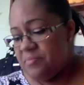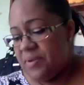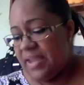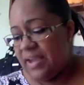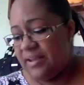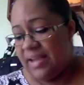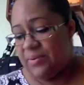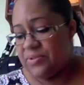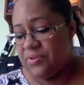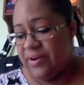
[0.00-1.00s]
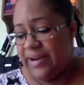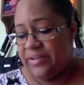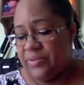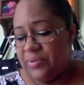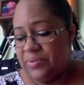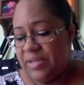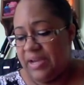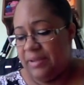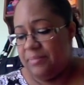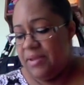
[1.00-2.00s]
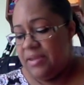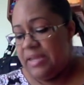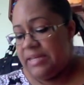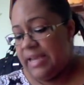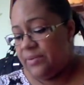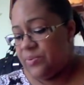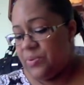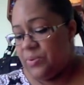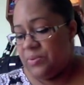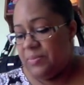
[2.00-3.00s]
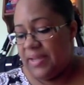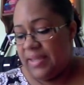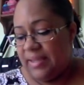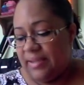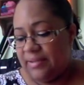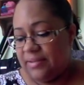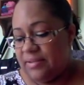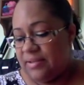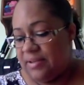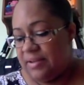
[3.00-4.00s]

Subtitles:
But yeah, I was crying the whole time. Dad was holding my hand.